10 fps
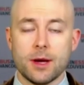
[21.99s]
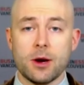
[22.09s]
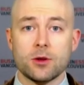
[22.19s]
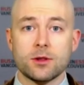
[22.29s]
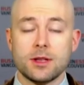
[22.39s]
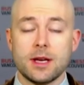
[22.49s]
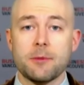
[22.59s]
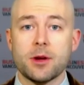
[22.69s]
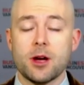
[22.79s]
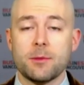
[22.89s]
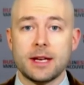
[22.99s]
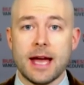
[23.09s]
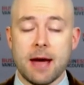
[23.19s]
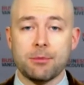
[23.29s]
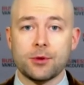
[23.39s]
about the upcoming
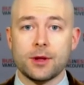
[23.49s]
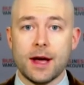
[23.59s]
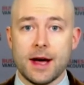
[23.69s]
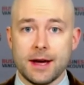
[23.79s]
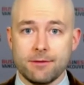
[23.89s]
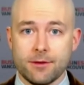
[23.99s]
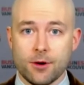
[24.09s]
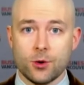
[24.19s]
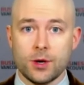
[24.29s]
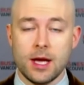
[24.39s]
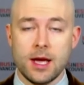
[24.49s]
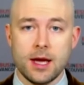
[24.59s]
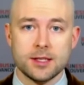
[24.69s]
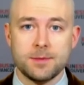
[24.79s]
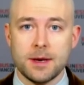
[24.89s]
Apple iPhone,
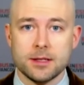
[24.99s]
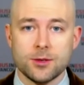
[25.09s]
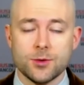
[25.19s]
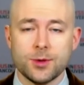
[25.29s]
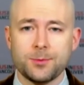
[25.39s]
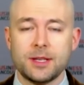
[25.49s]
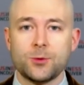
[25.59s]
expected to re be